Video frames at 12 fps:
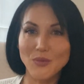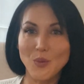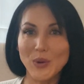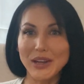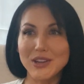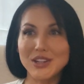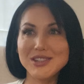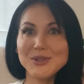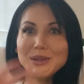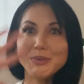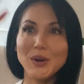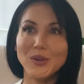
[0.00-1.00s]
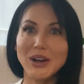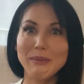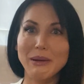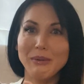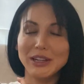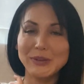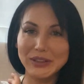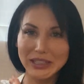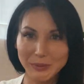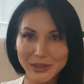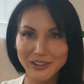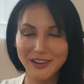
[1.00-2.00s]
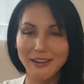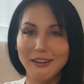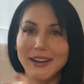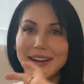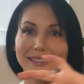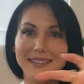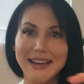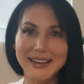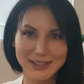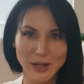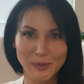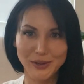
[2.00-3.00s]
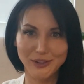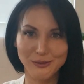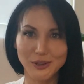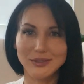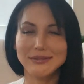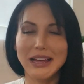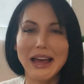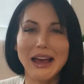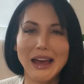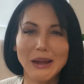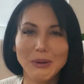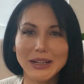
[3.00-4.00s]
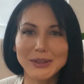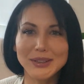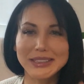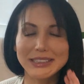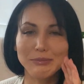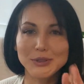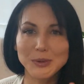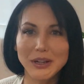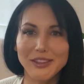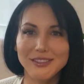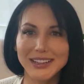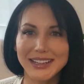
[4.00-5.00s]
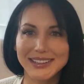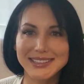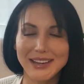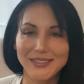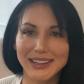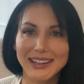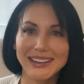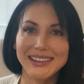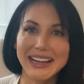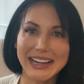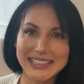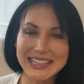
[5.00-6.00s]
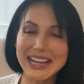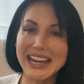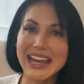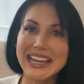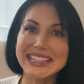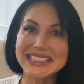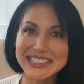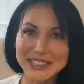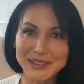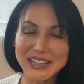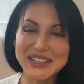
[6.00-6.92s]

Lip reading: when doing the program, I want you to eat when you're hungry and stop when you're full. I want you to live between a 3 and a 7. Like I said, 0,